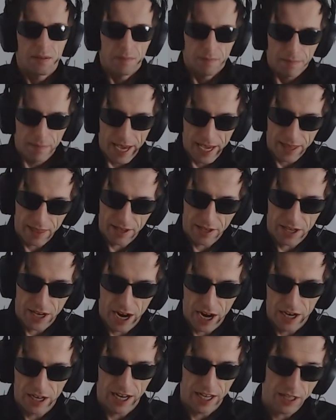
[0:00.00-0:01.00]
Make the
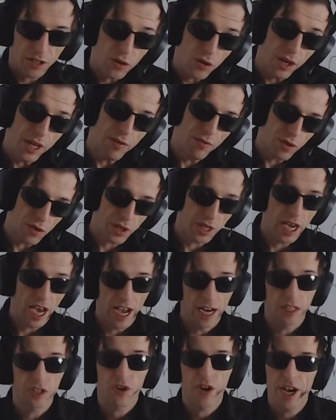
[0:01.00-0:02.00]
car, like, if you
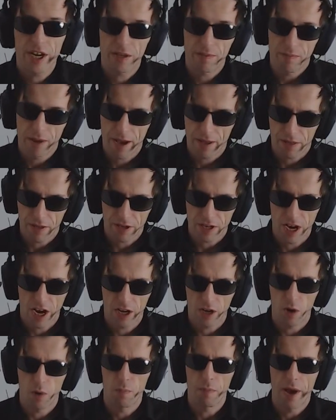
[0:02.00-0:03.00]
can, try to make the car
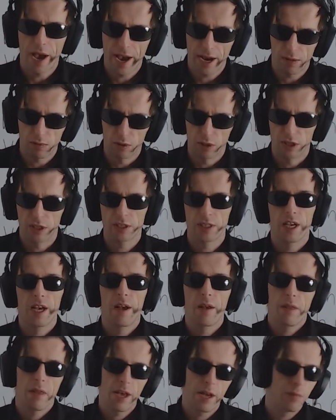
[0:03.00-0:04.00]
go backwards.
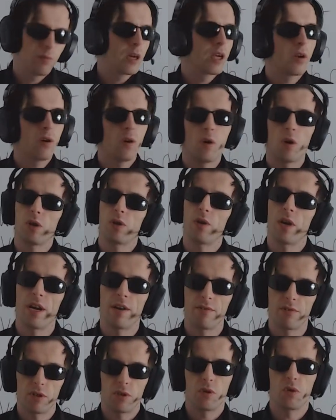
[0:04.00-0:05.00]
That way all you
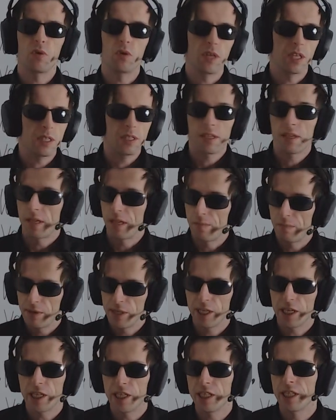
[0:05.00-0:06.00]
have to do is
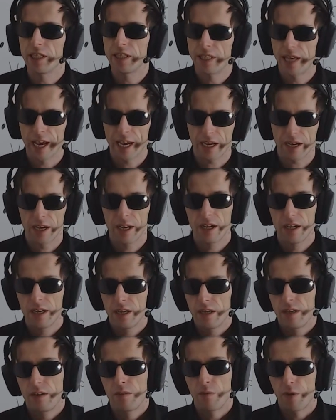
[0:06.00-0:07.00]
immediately attack
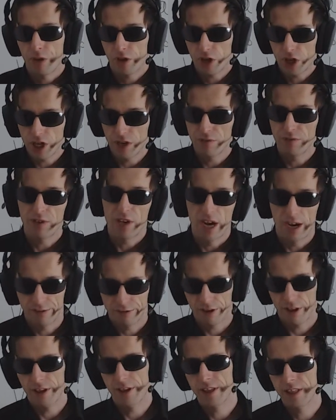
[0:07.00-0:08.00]
with shift
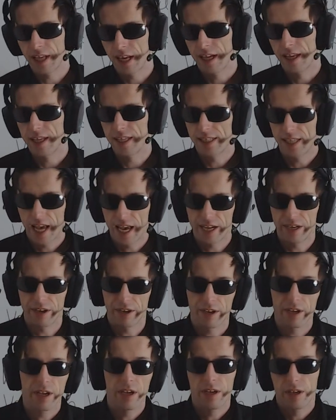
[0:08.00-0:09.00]
after the stun has
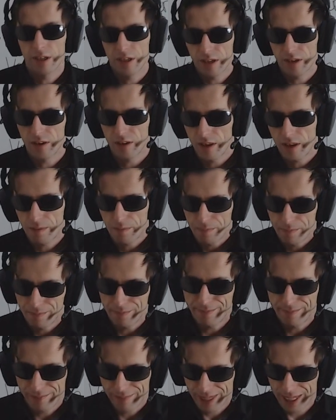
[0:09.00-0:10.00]
ended. You know, that
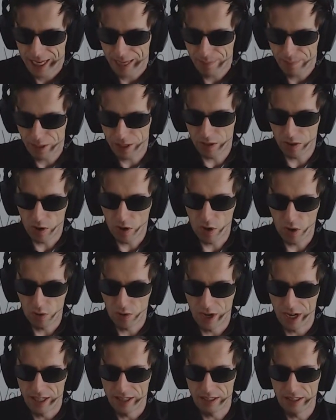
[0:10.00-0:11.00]
keeps it all
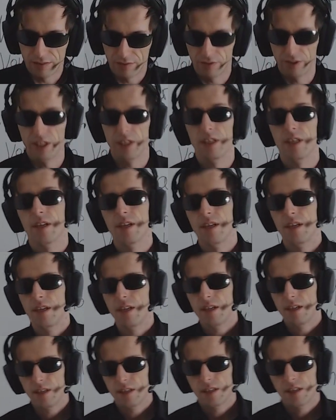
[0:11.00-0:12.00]
relatively
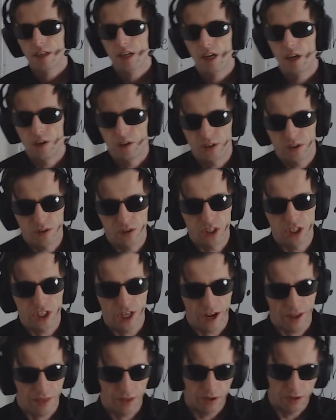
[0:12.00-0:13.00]
close to each
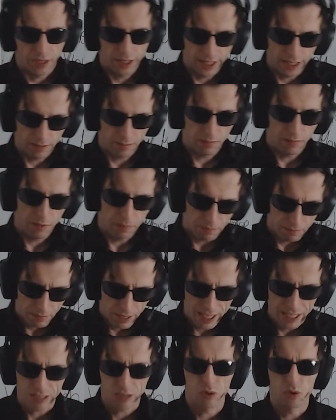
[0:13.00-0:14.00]
other,
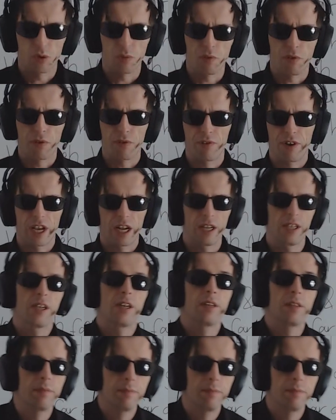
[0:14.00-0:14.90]
less room for failure.